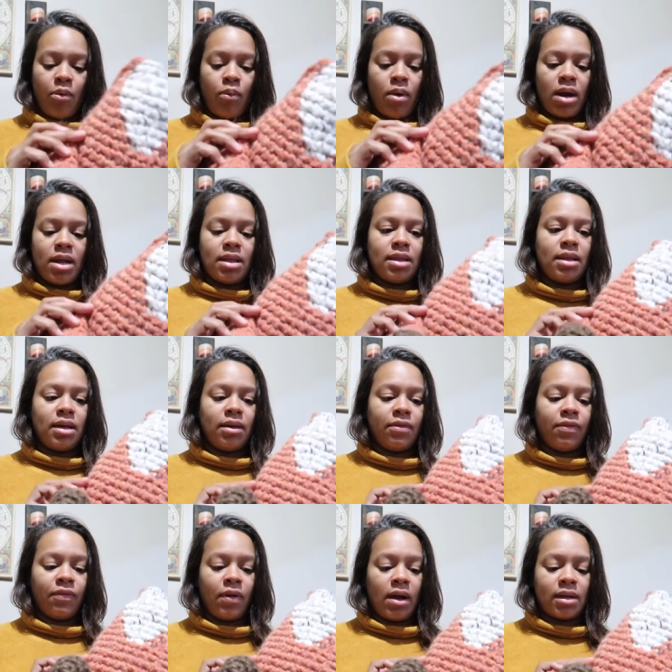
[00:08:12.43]
wanted the
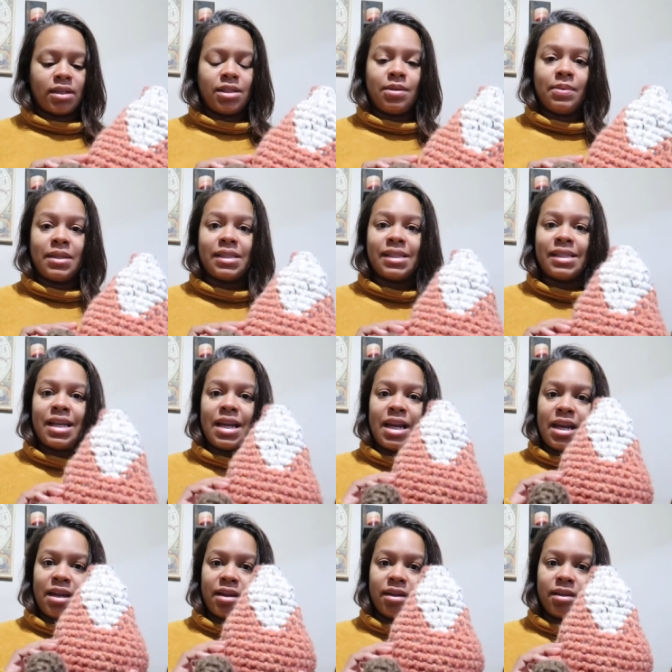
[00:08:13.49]
fox to be
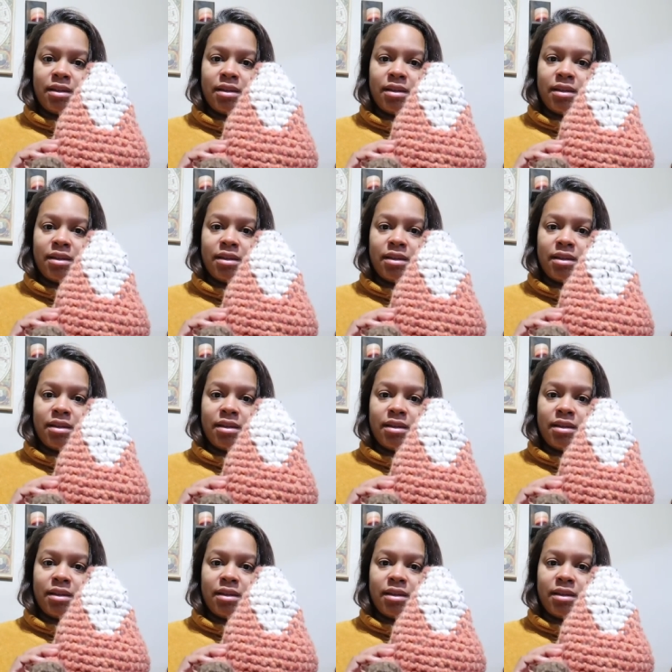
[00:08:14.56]
sitting.